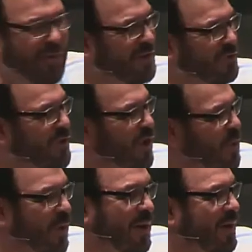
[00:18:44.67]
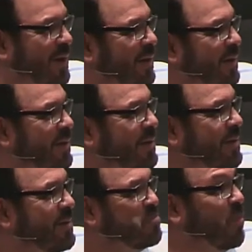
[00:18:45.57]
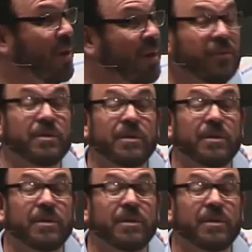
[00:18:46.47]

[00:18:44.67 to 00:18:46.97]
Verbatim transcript: they doing? But